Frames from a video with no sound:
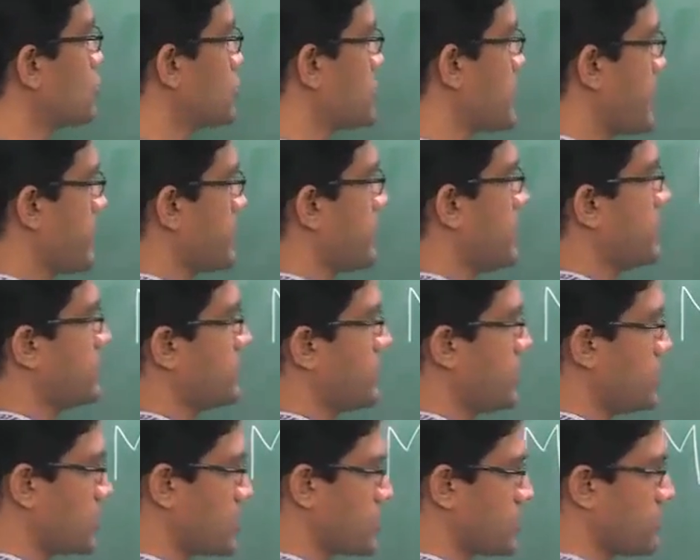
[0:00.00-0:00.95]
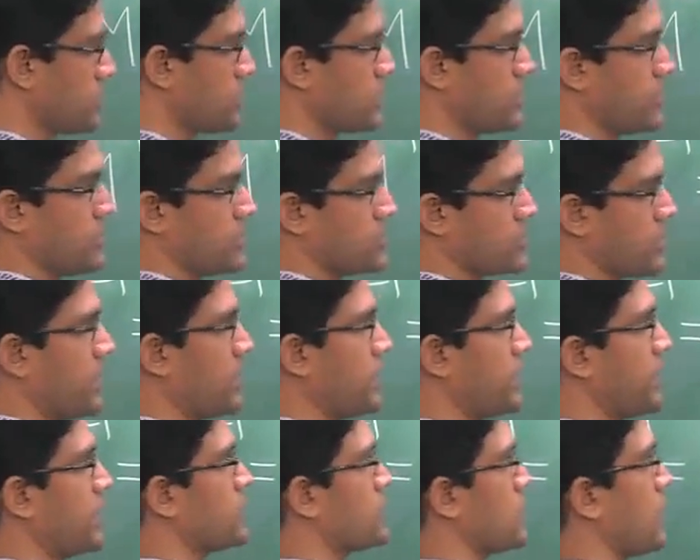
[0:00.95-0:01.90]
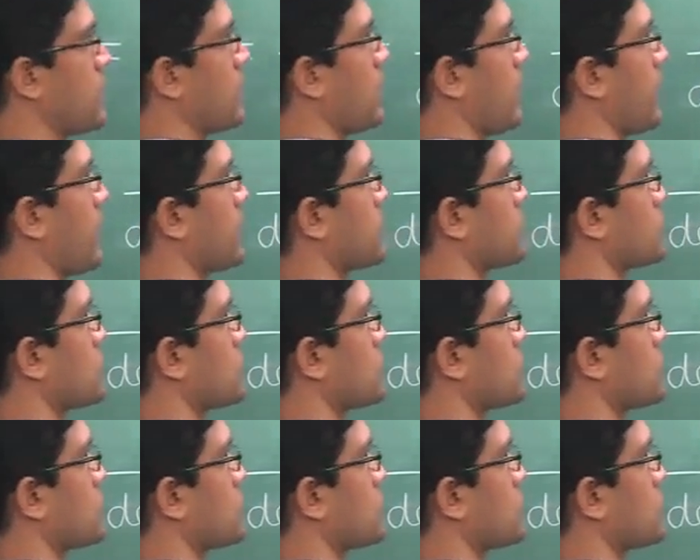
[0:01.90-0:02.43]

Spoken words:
check that these entries are correct.